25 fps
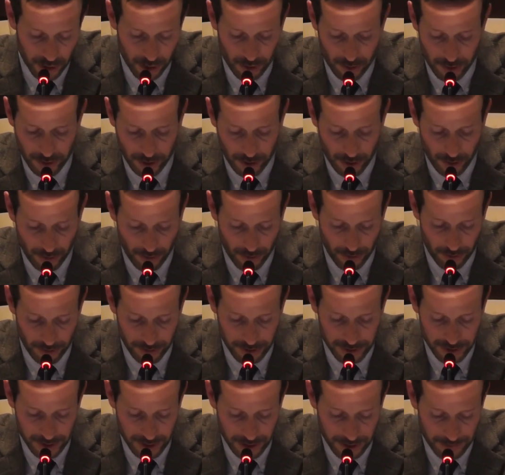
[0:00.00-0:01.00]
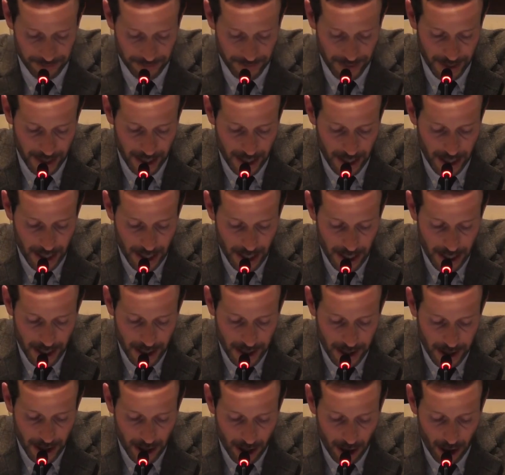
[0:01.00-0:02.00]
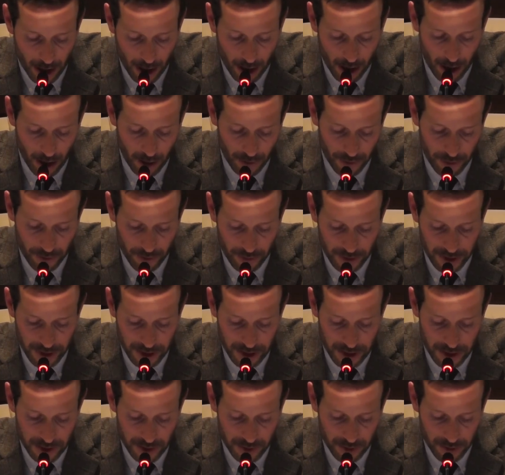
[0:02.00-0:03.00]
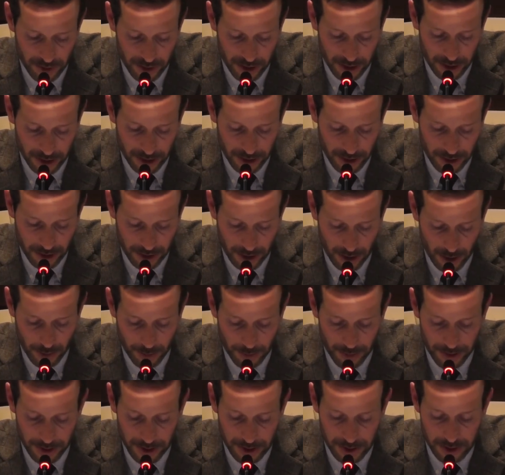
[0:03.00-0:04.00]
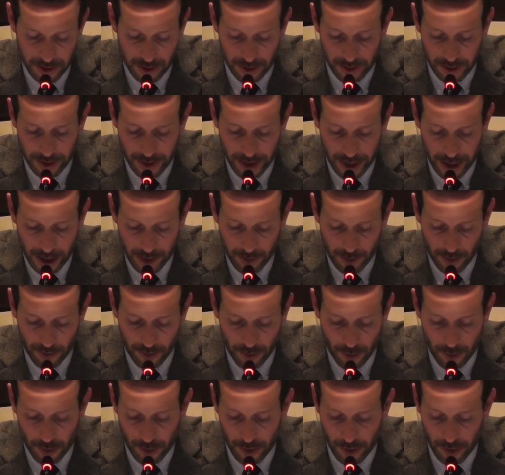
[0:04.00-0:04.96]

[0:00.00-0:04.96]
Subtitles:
issuing authority. On the registry appears the name of the